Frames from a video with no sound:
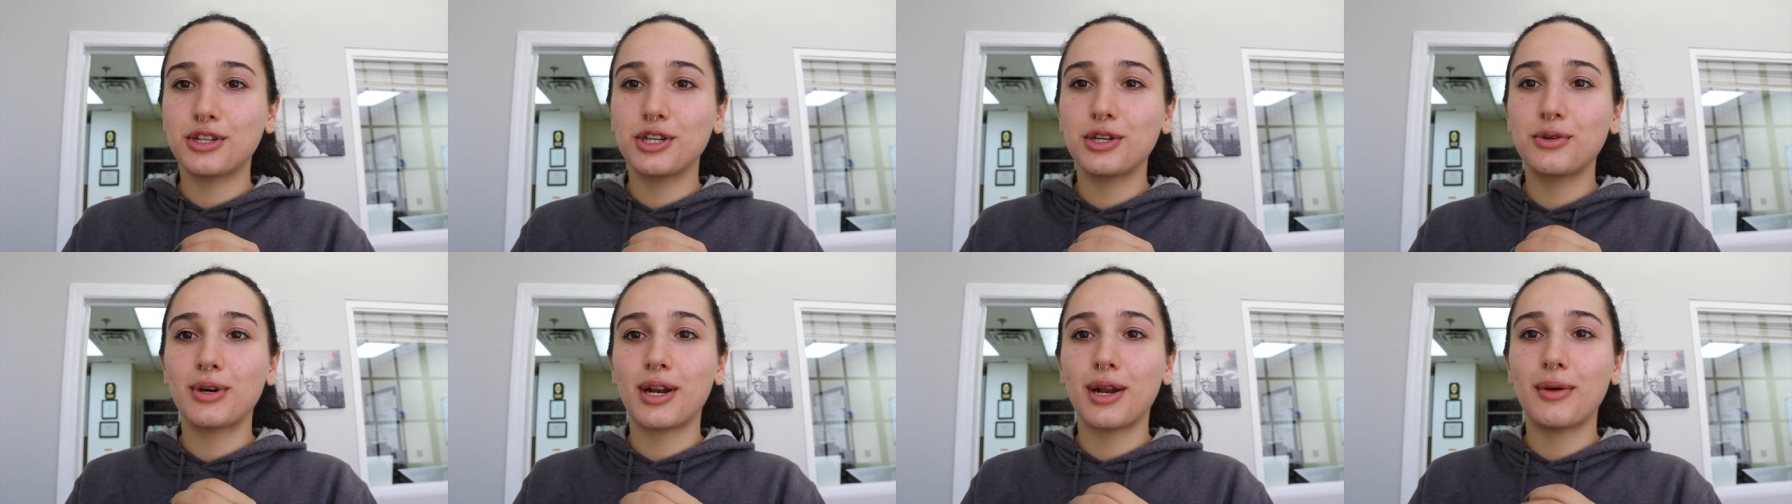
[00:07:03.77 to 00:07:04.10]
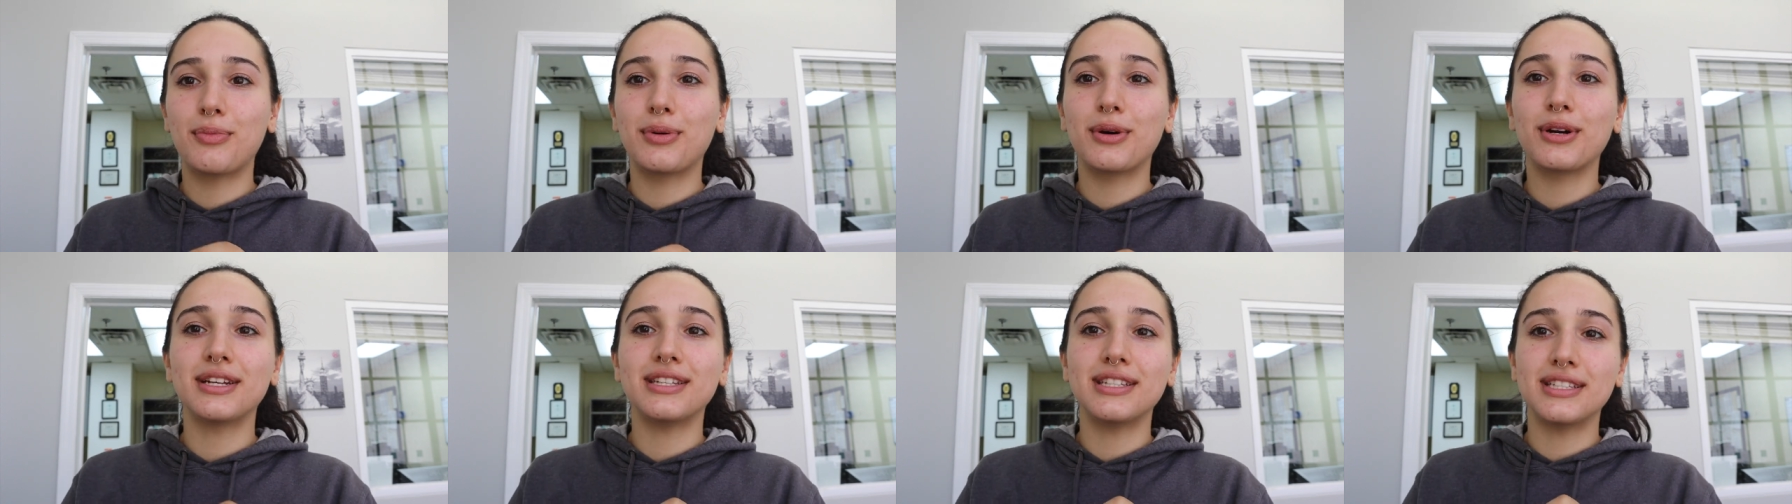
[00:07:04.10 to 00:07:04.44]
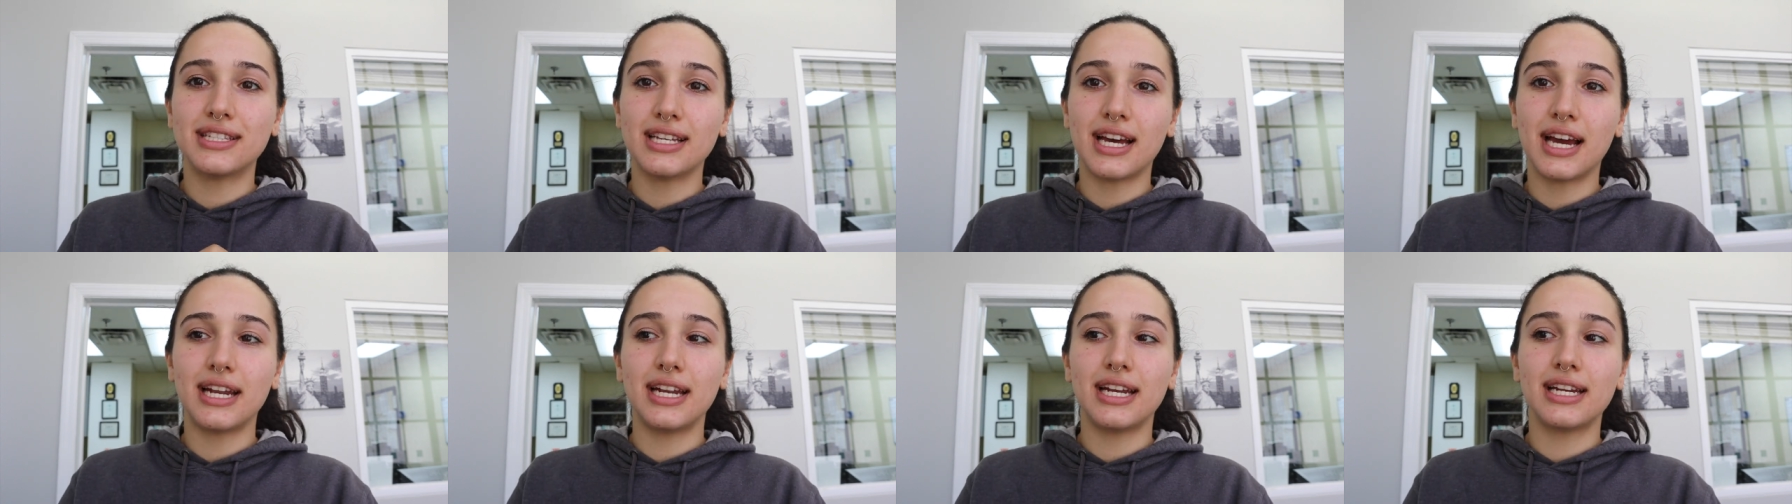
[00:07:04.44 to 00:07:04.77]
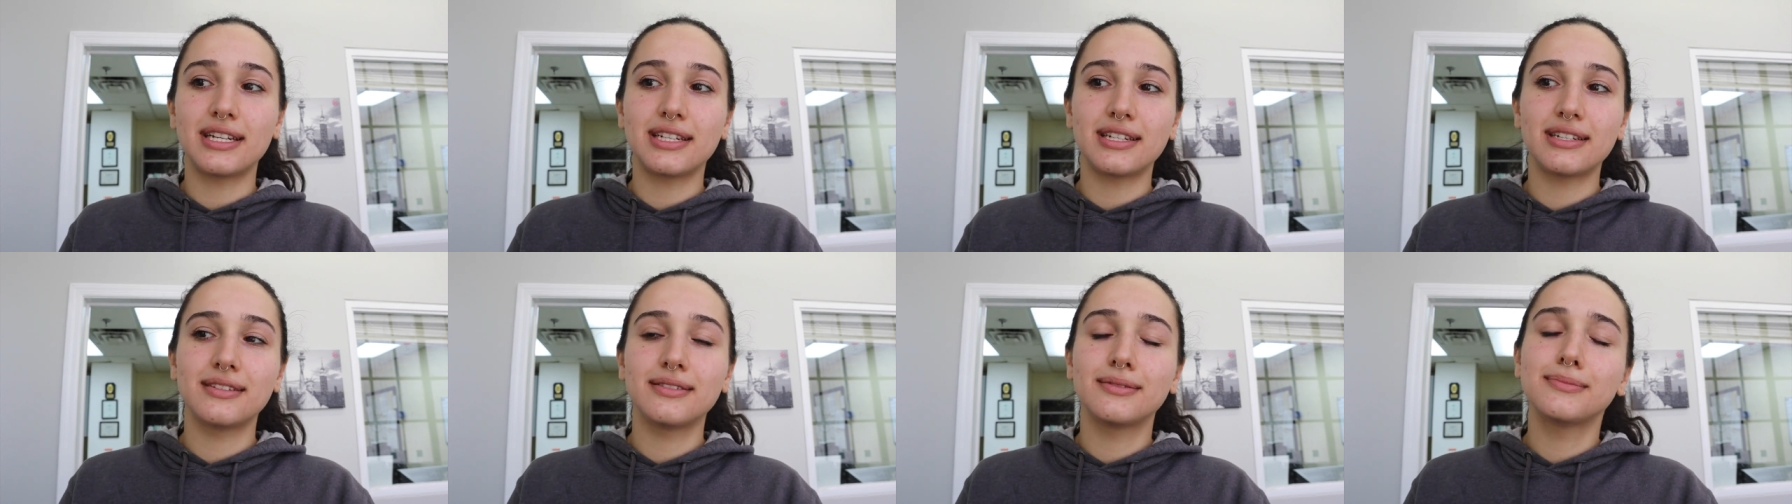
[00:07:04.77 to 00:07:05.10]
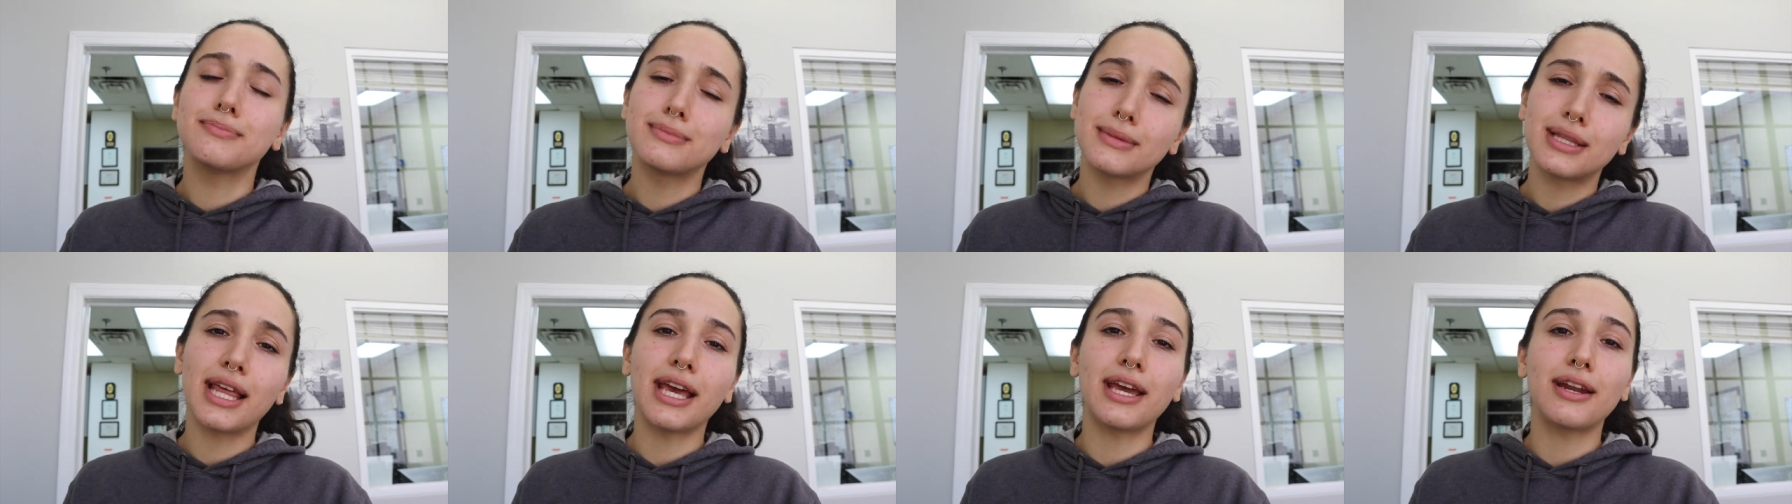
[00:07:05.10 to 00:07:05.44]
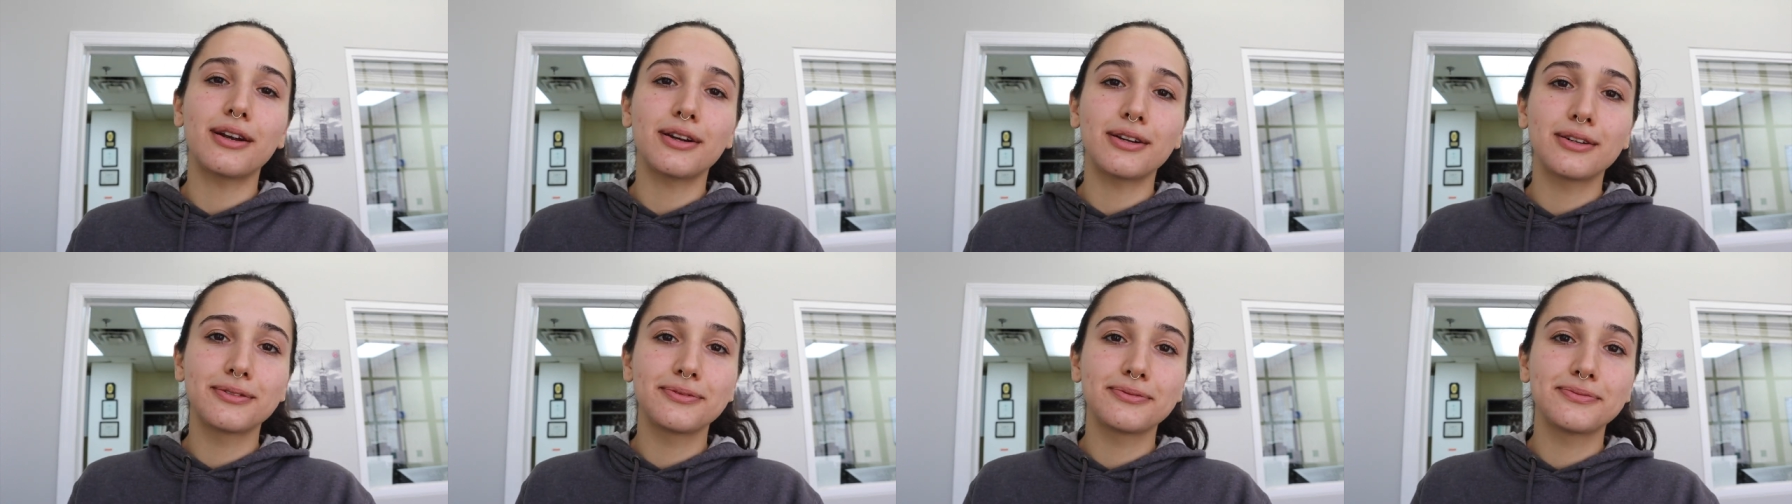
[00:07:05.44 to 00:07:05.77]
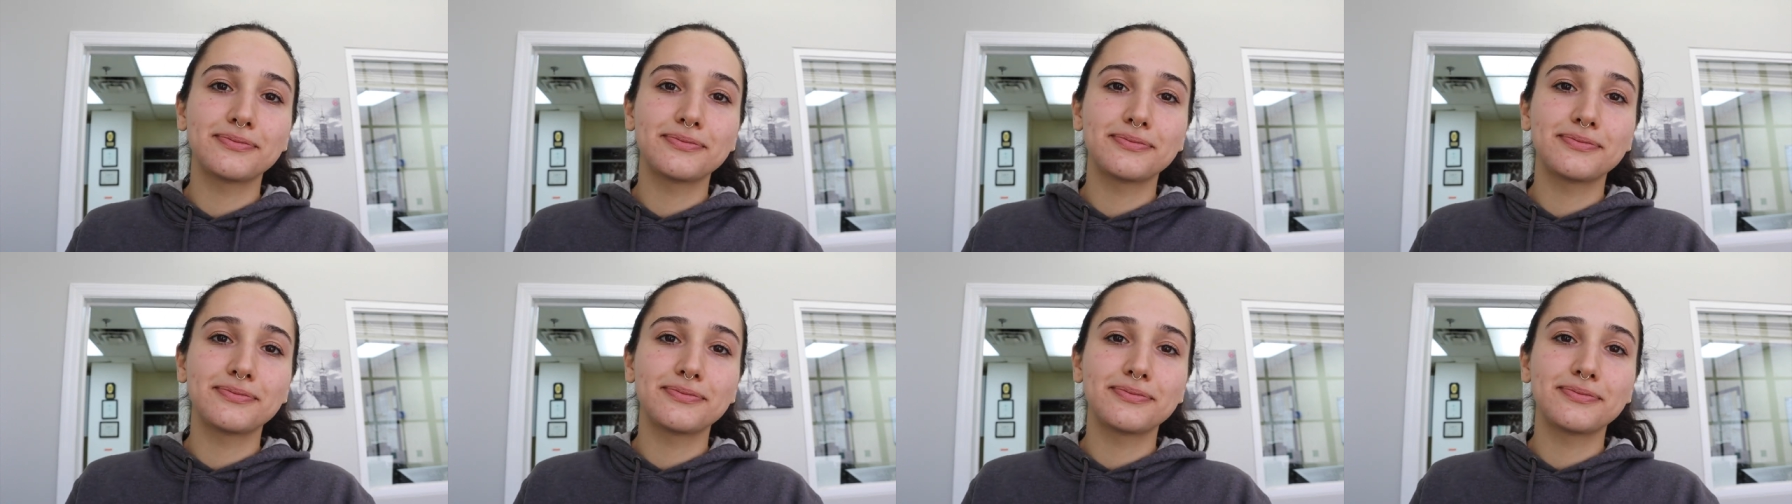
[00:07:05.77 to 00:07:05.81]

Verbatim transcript: you what I put inside it later.